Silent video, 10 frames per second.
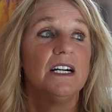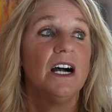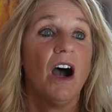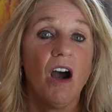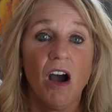
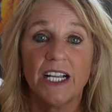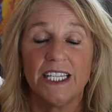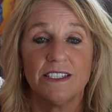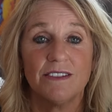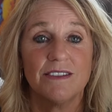
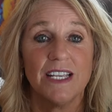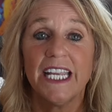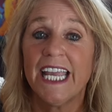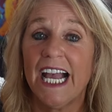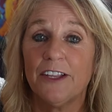Hawkins,
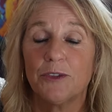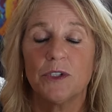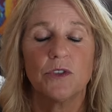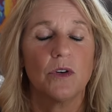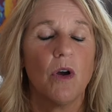St.
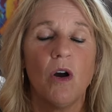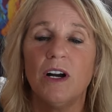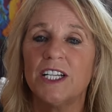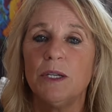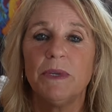Catharines are
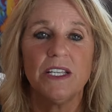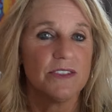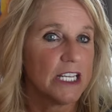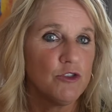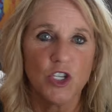all going to be
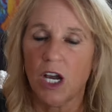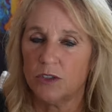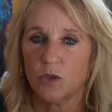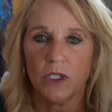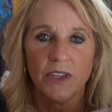St.
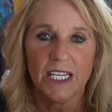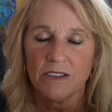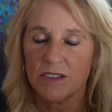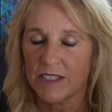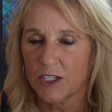John's. All
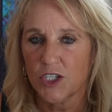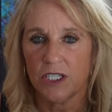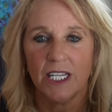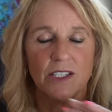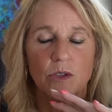that
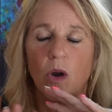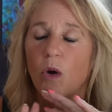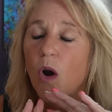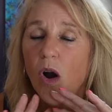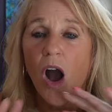section is
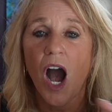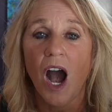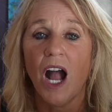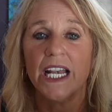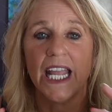all
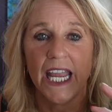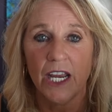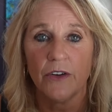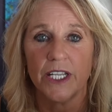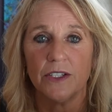hot
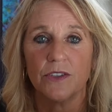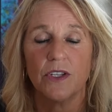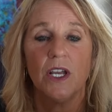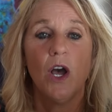areas.